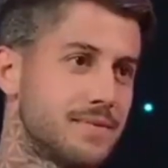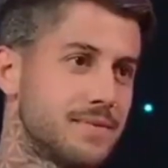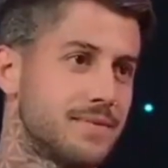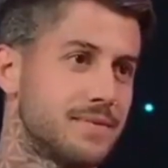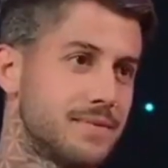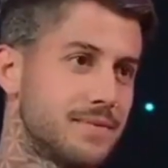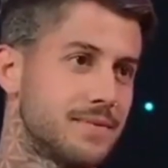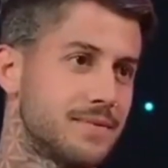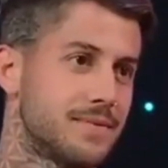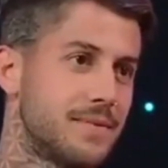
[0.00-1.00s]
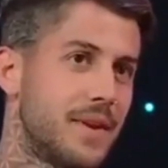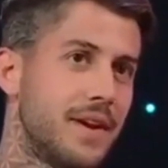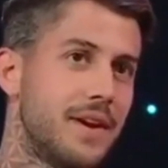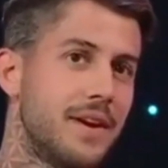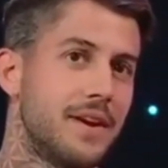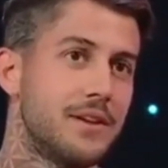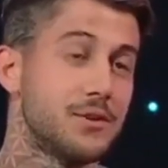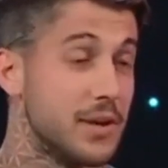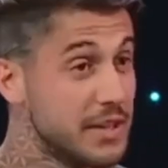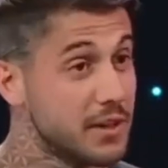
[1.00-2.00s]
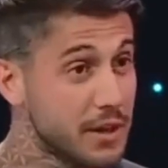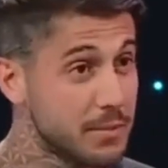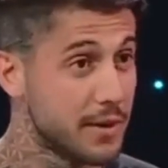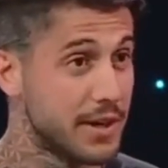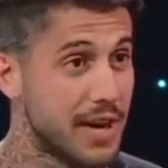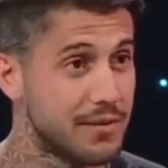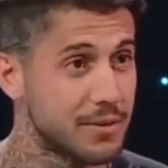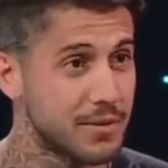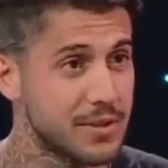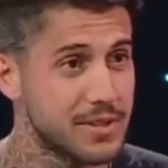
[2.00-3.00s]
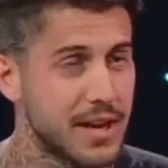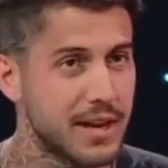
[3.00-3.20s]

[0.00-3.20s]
Mm -hmm. Don't do it. So I did talk to Marty afterwards.